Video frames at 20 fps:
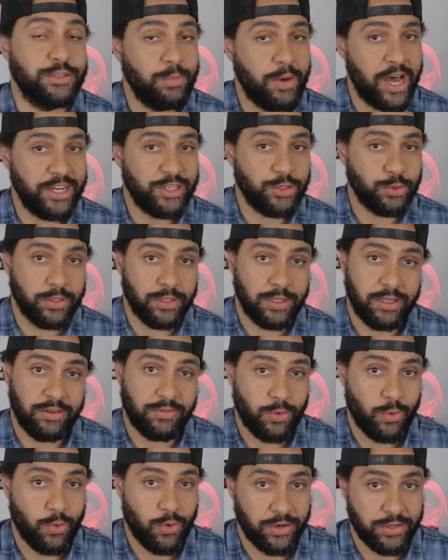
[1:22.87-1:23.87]
module, of
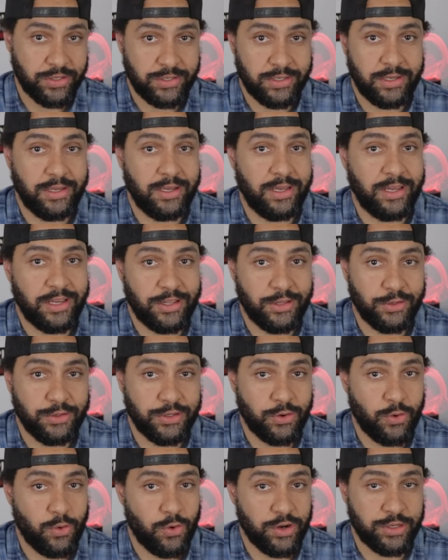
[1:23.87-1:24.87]
course, includes a
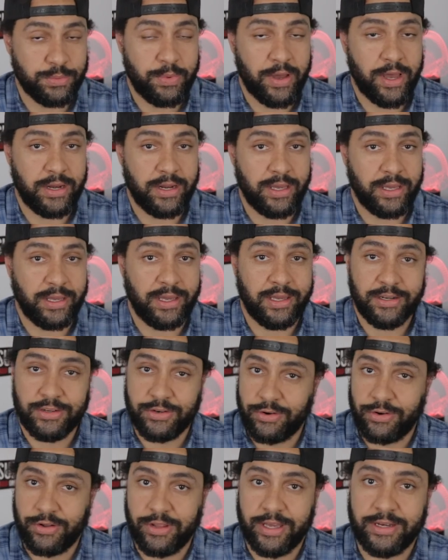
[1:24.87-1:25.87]
corresponding
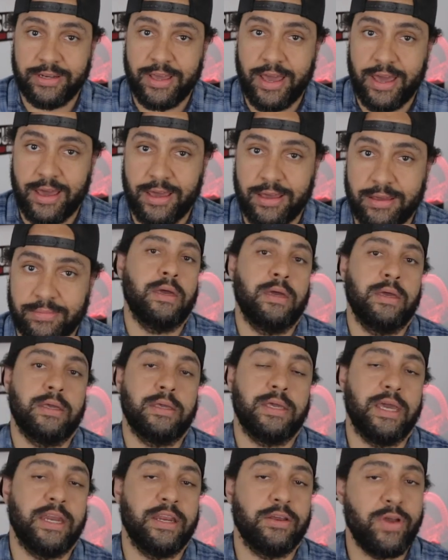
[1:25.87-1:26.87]
internal antenna.
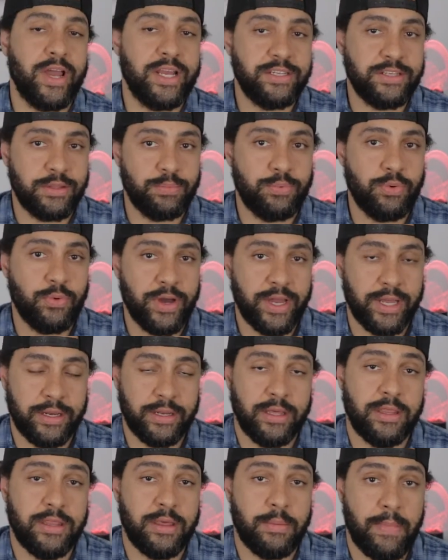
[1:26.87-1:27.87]
Getting right to the point,
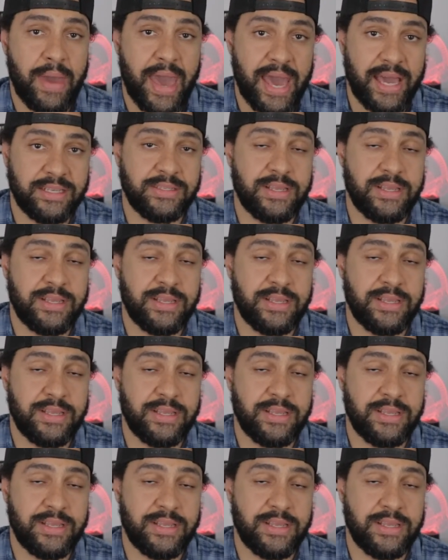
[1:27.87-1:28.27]
the MAX